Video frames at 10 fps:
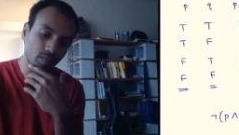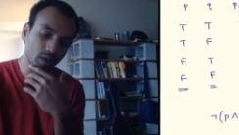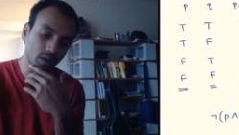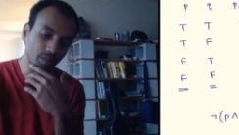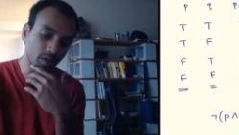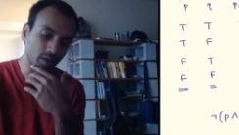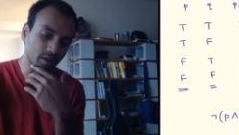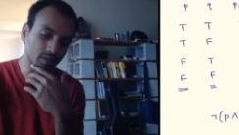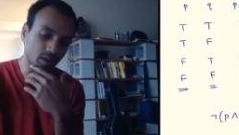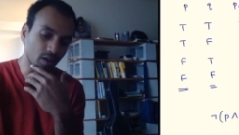De
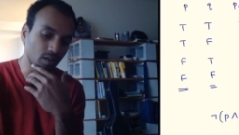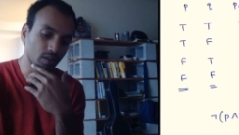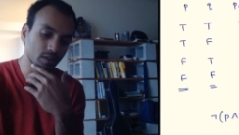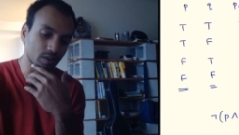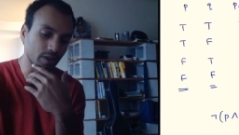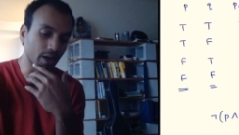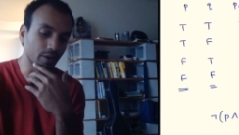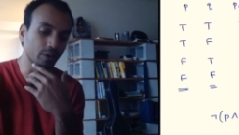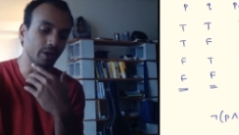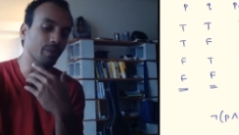Morgan's law. So there are
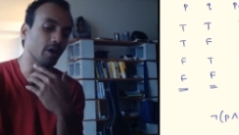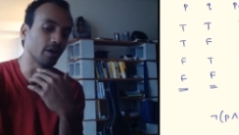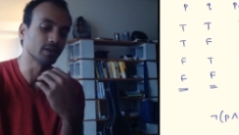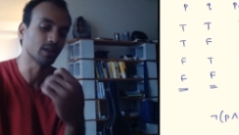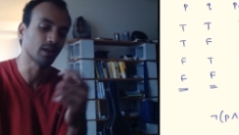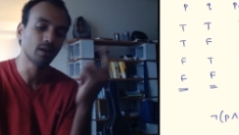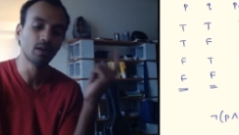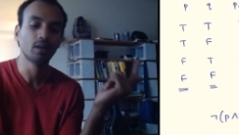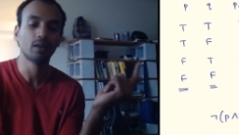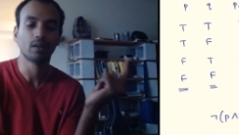two De Morgan's law
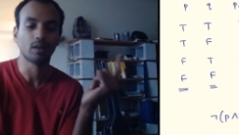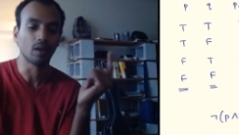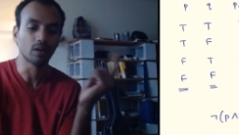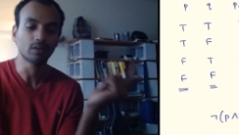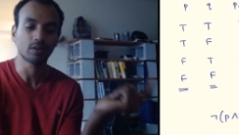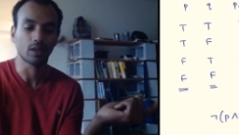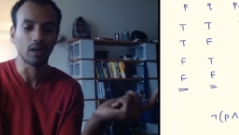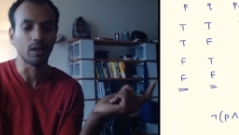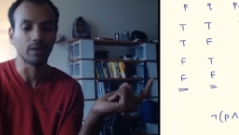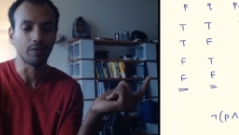laws.
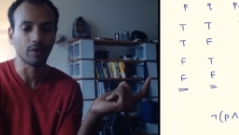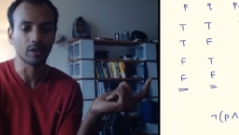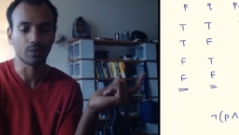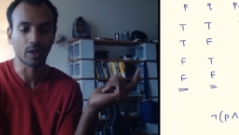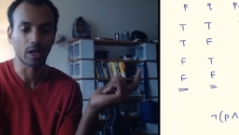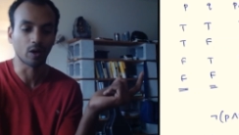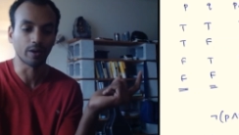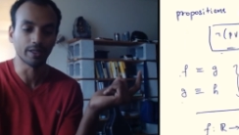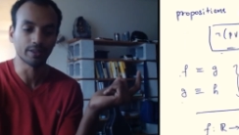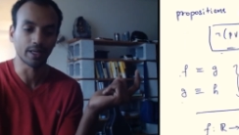Uh, the first one I
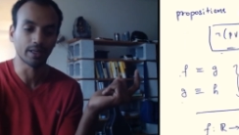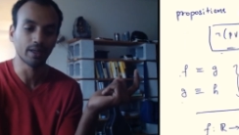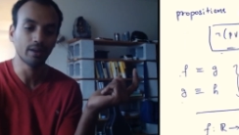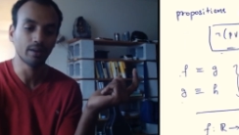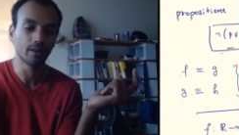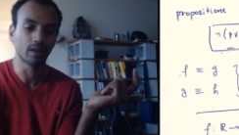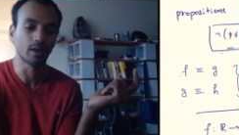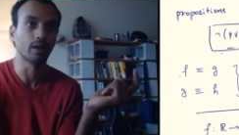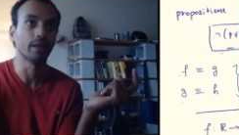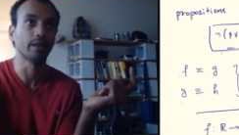already stated
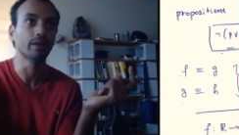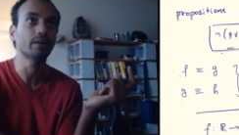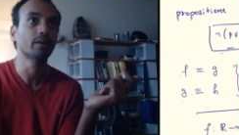uh, here,